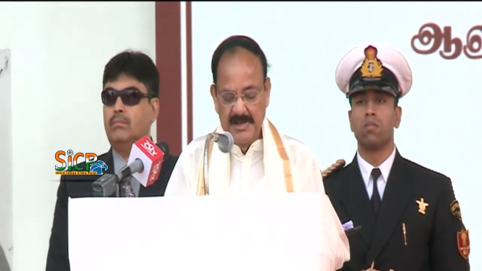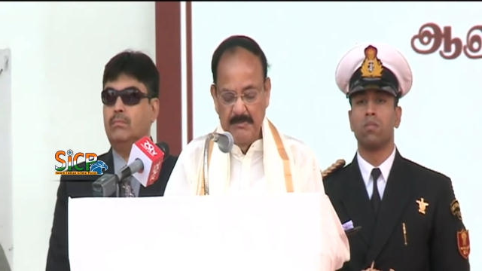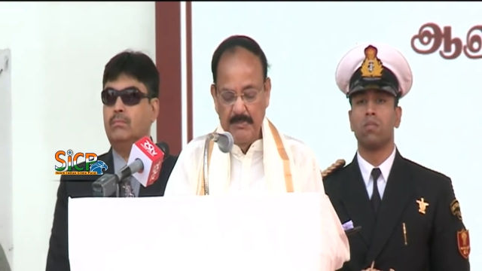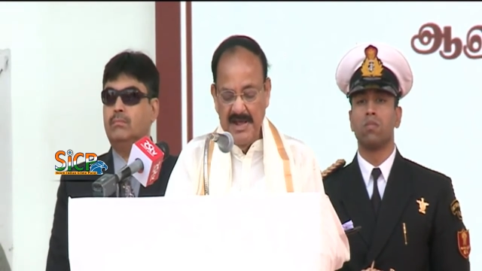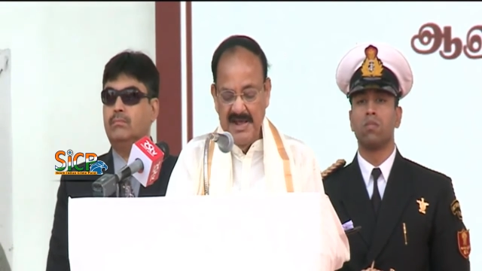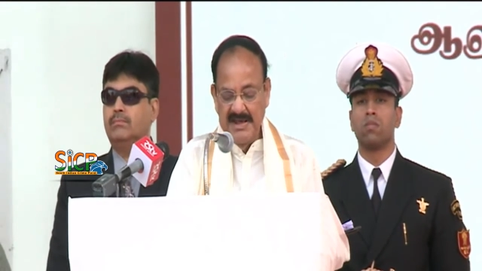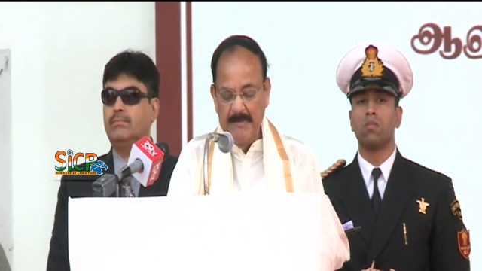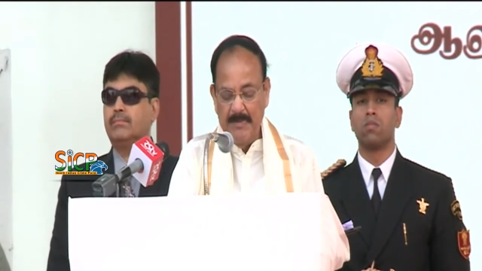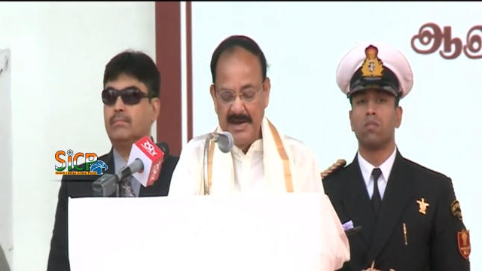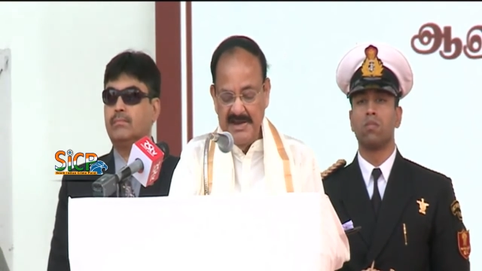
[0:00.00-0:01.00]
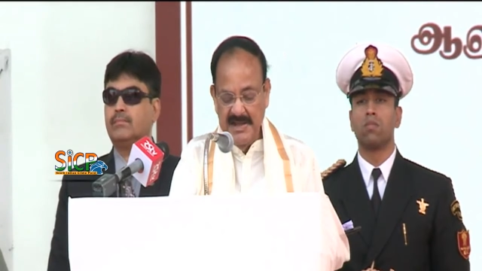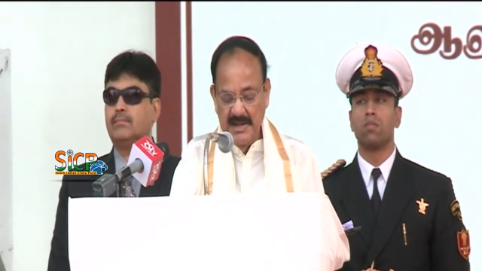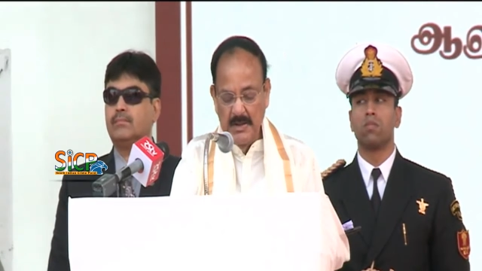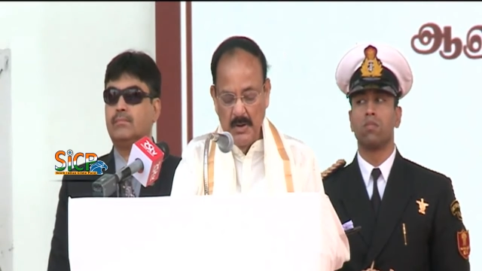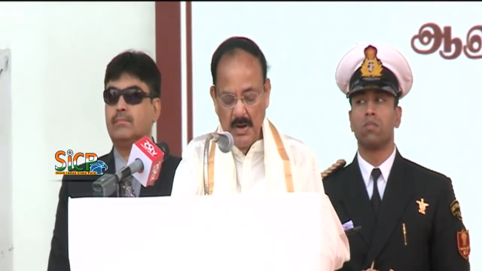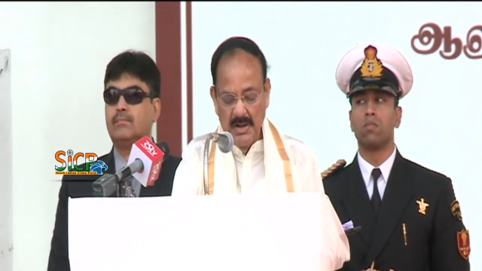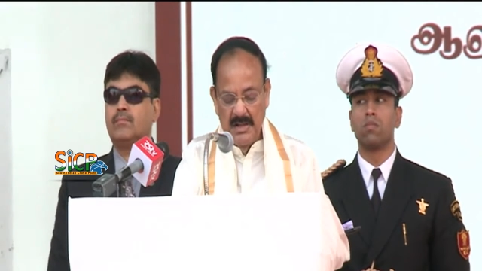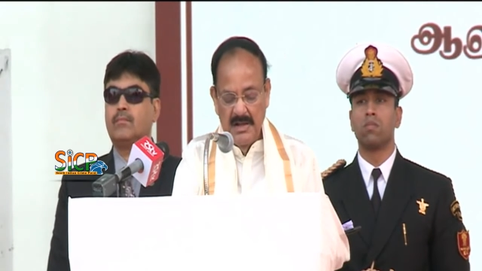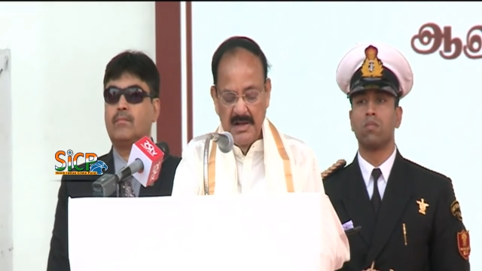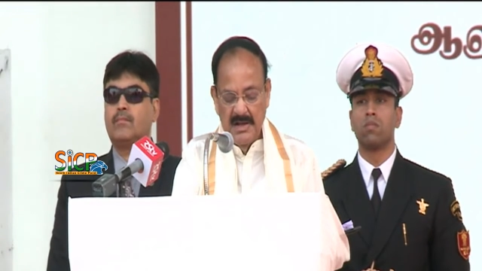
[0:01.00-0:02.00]
Speaker 1: been playing a pioneering role
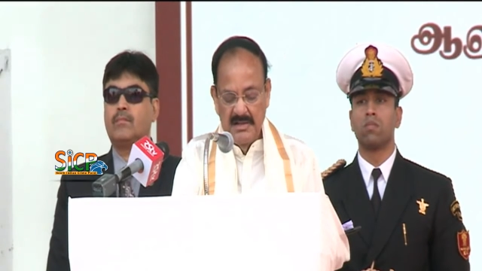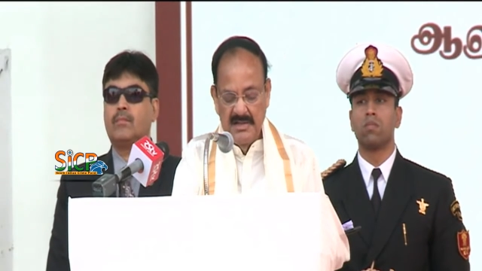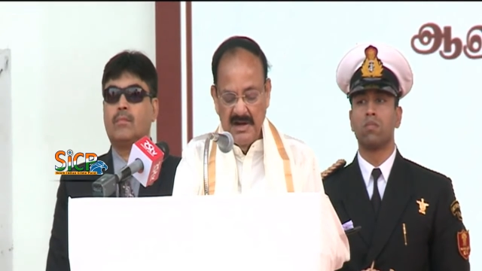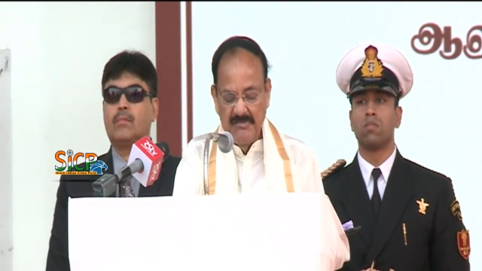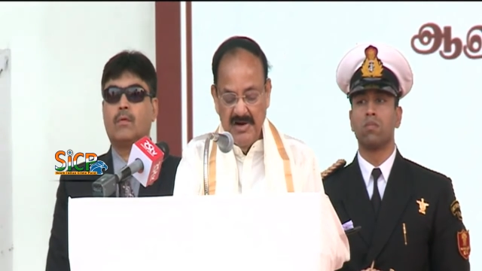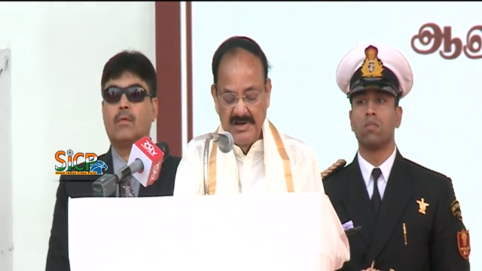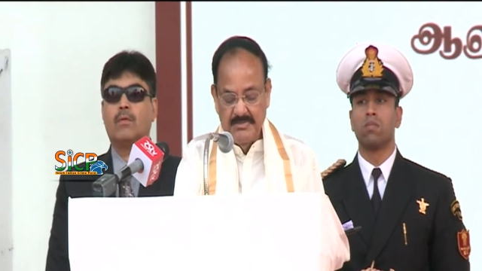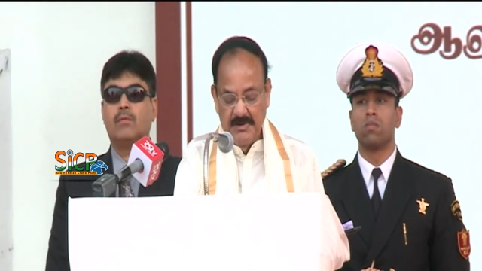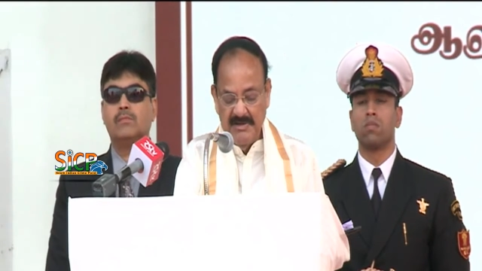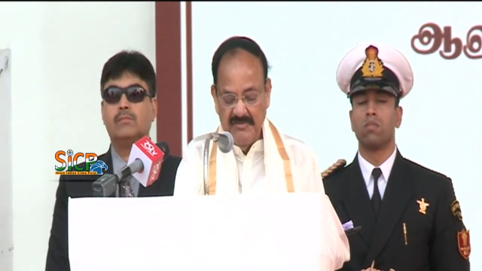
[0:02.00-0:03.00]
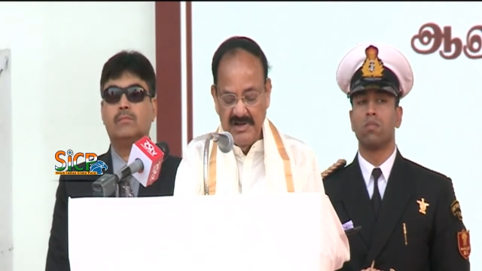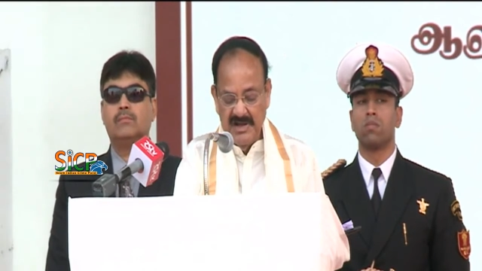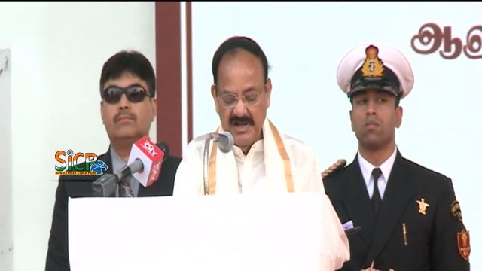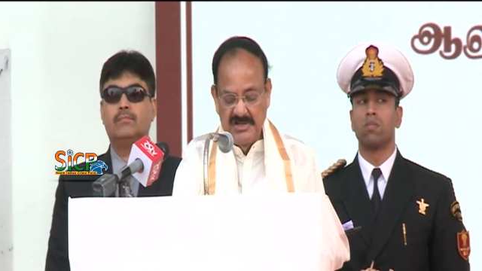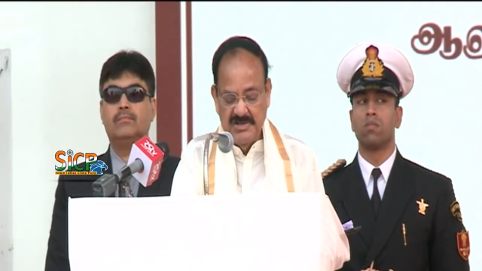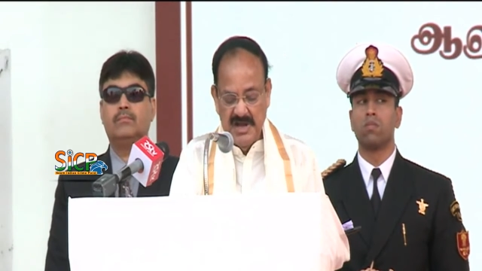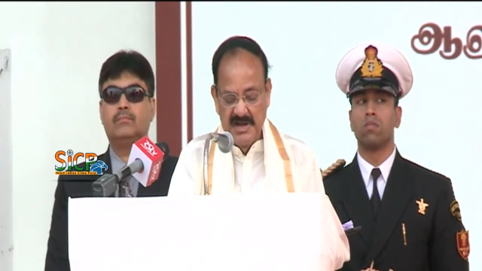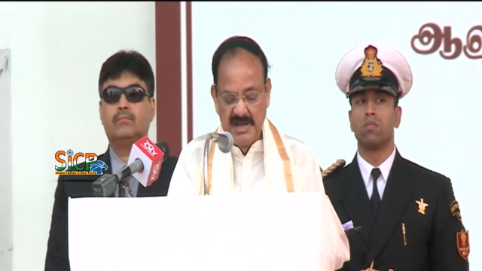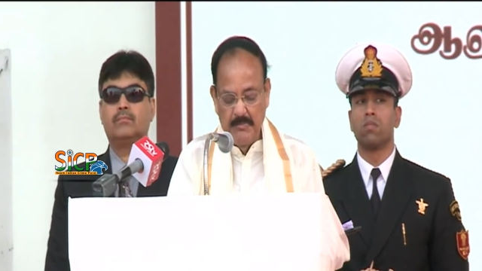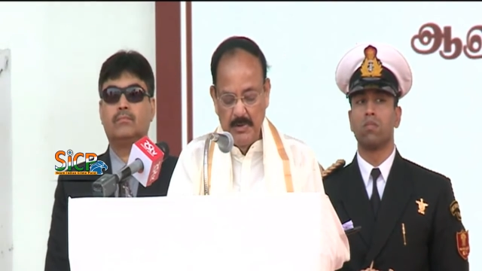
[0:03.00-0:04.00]
in the advancement of agriculture
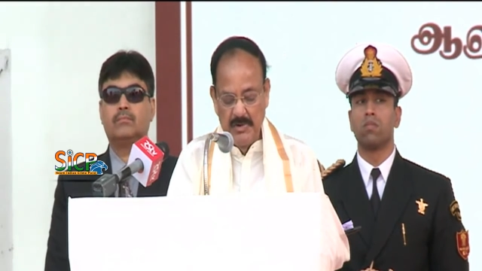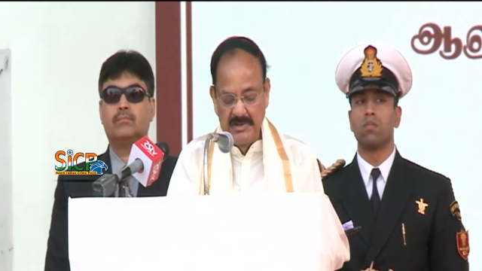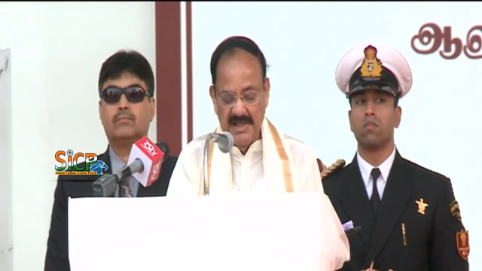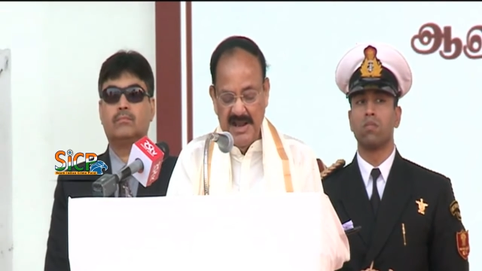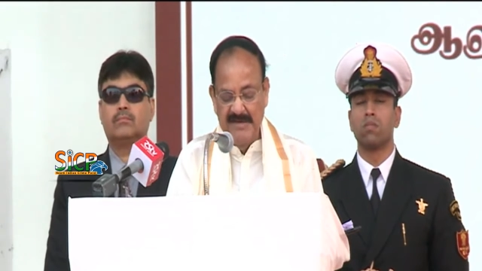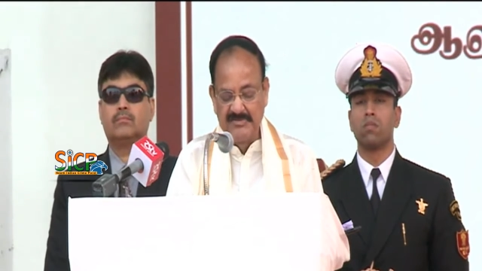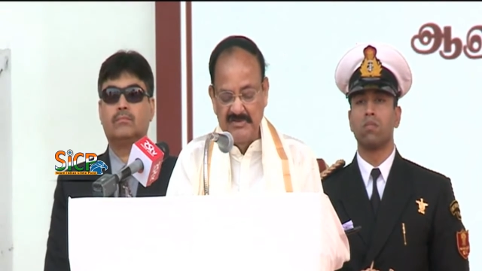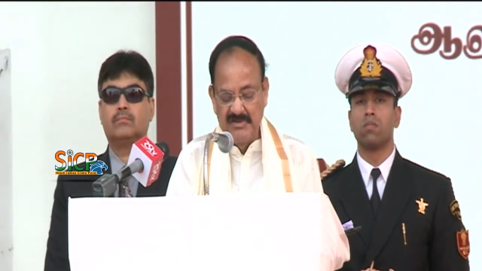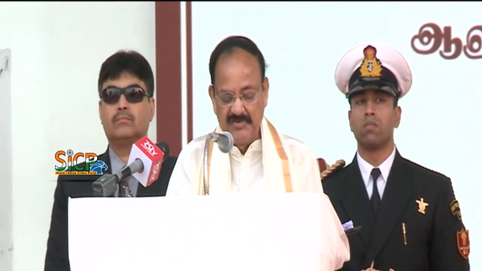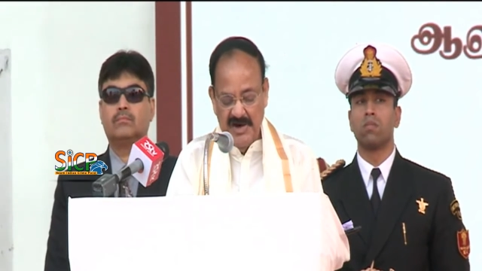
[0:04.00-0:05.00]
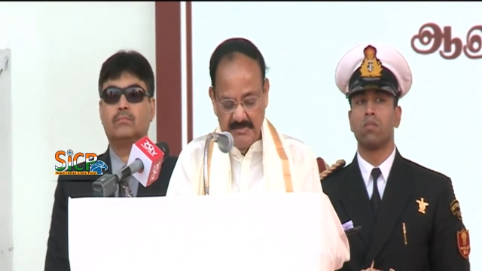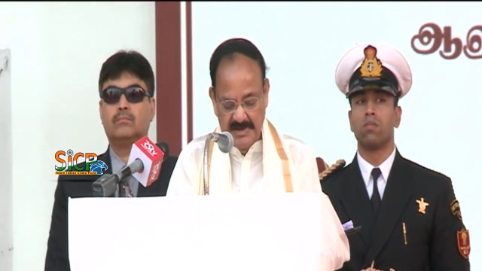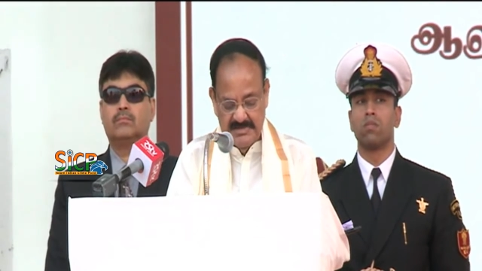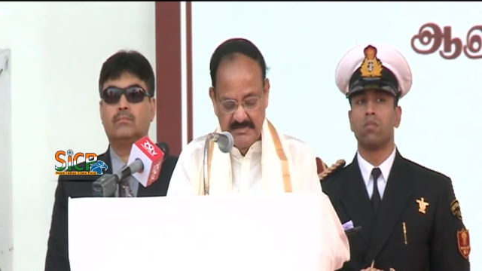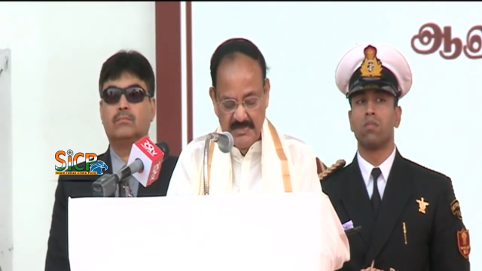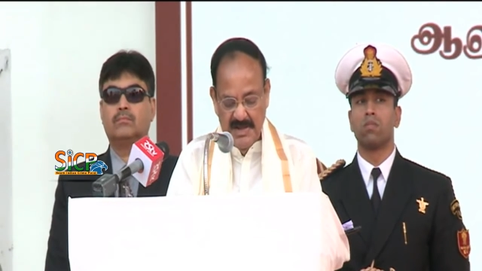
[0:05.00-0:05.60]
and improving the lives of the farmers.